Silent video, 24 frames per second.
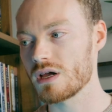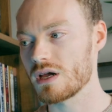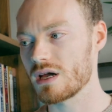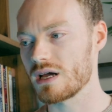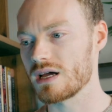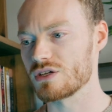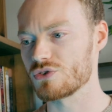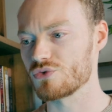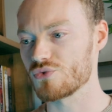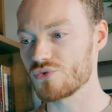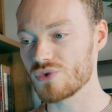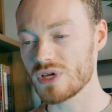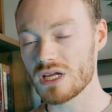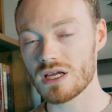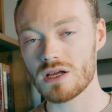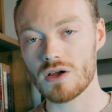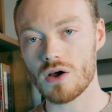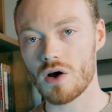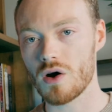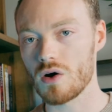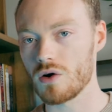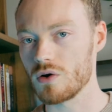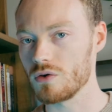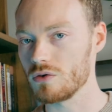and
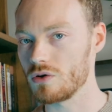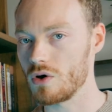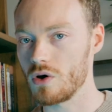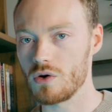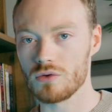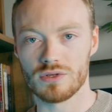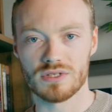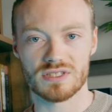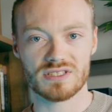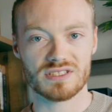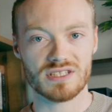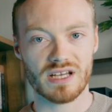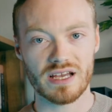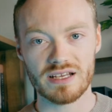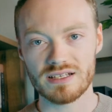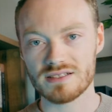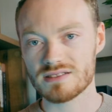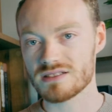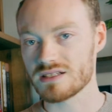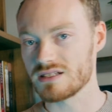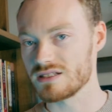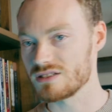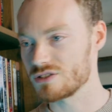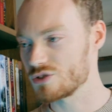recall all the
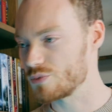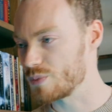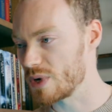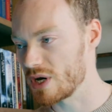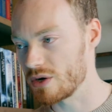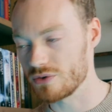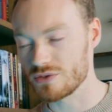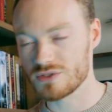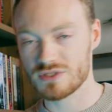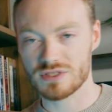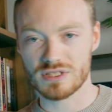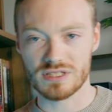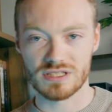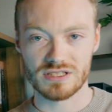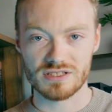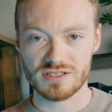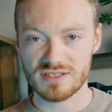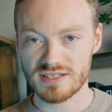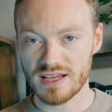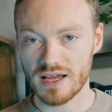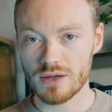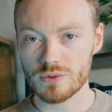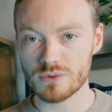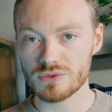sights and smells and
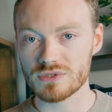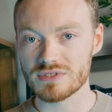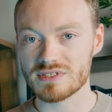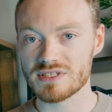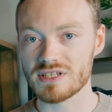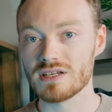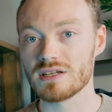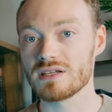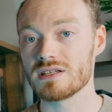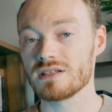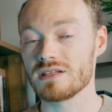sounds